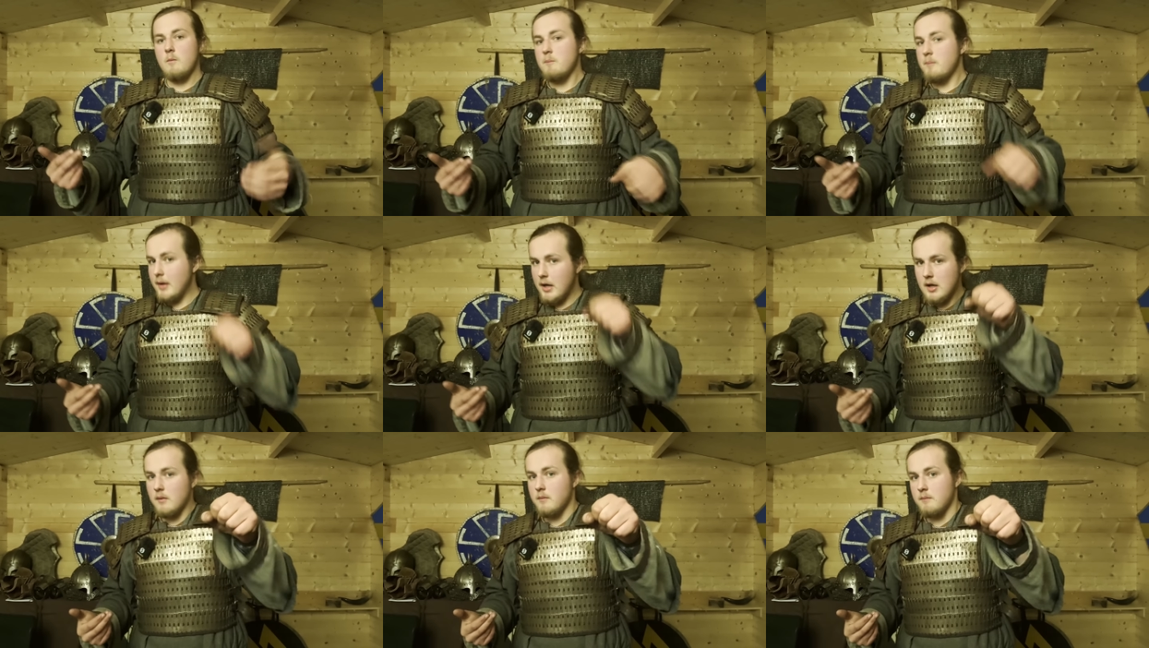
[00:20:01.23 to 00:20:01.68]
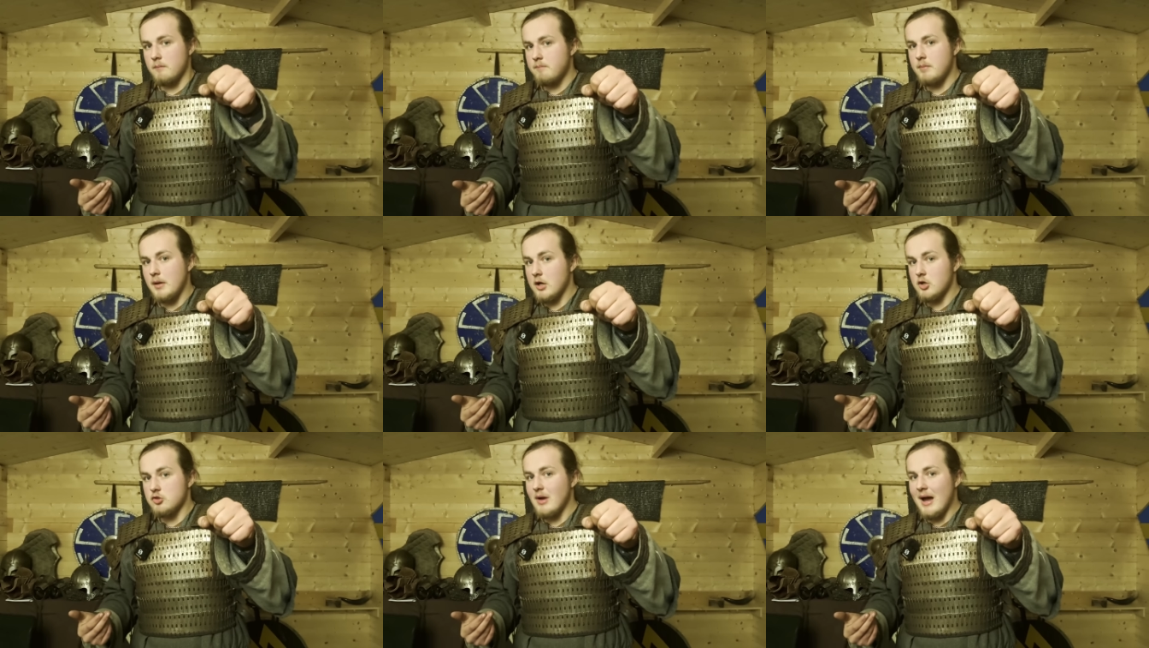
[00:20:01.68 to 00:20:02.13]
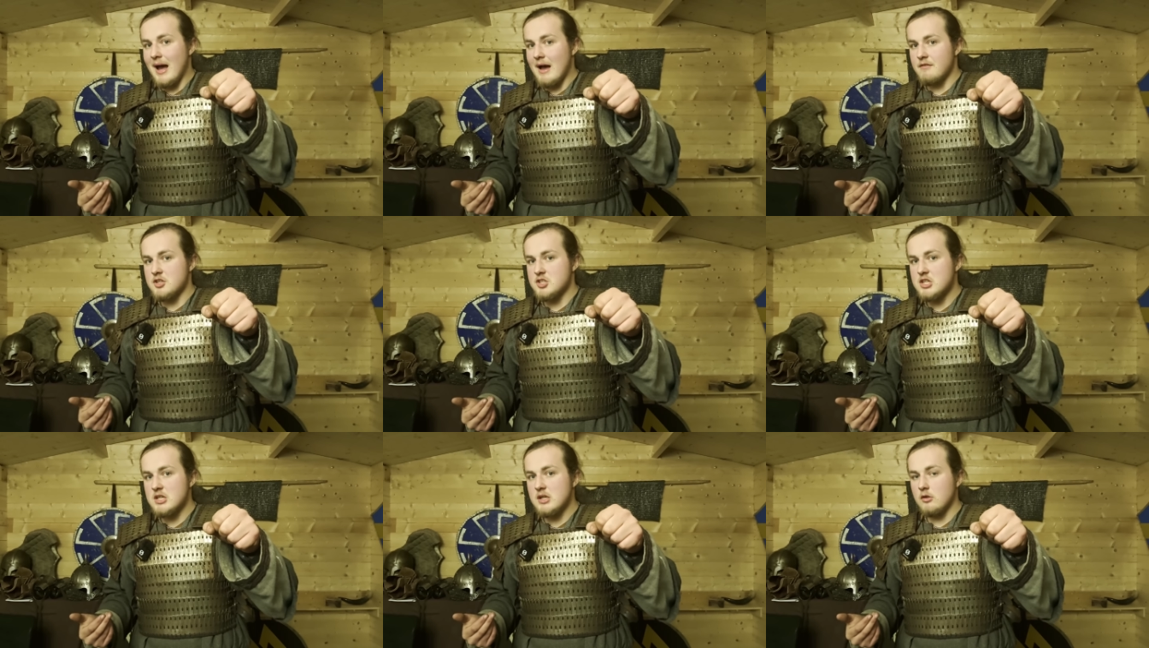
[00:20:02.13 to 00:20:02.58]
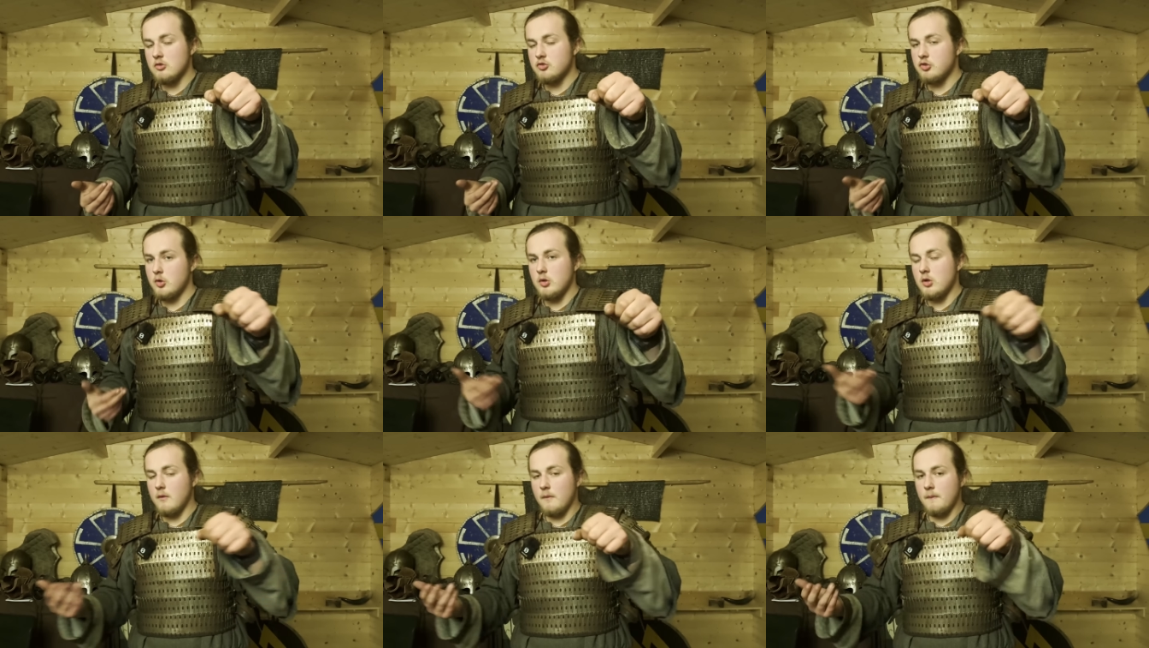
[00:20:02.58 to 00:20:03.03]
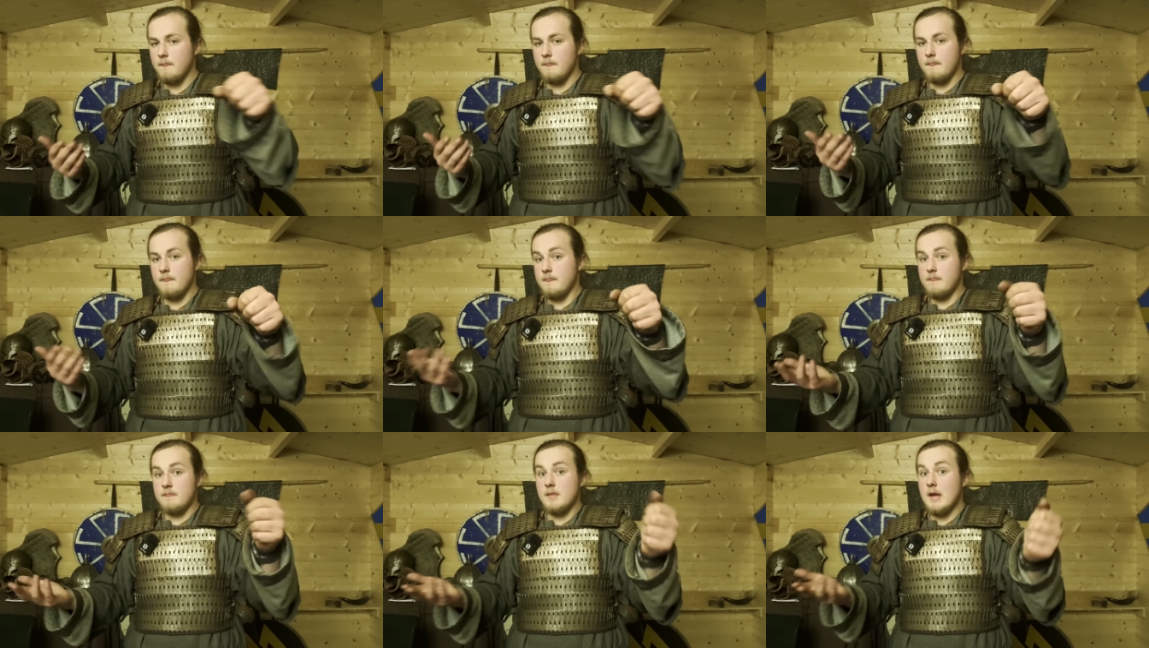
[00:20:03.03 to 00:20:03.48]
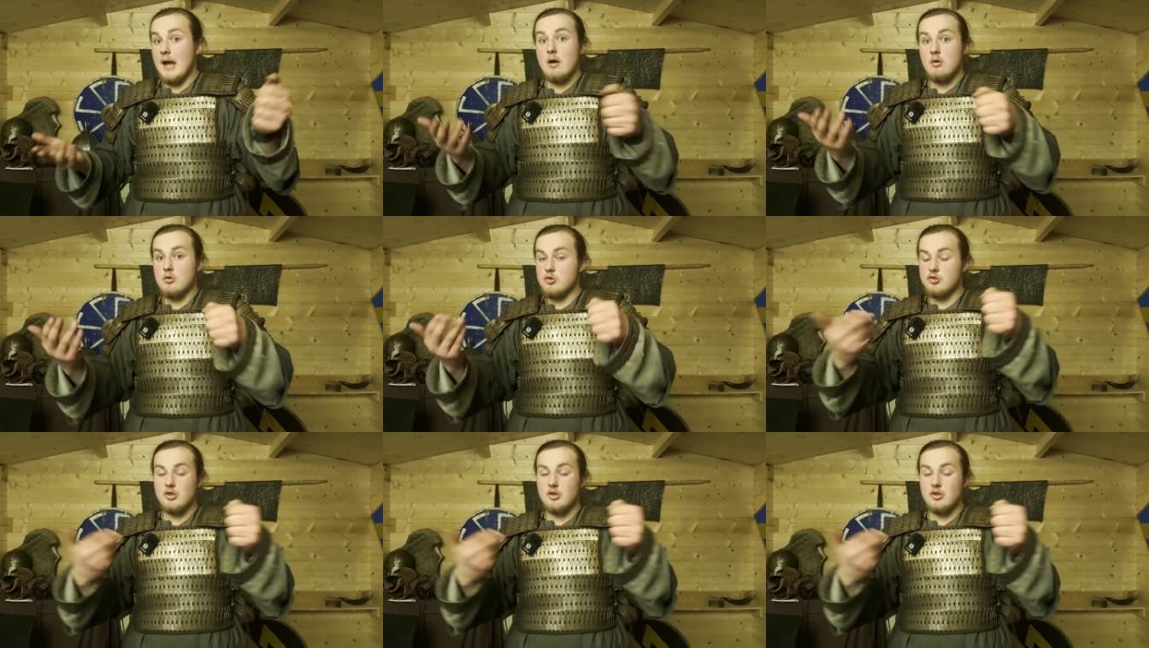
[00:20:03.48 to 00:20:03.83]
because you have a shield, so the arrows are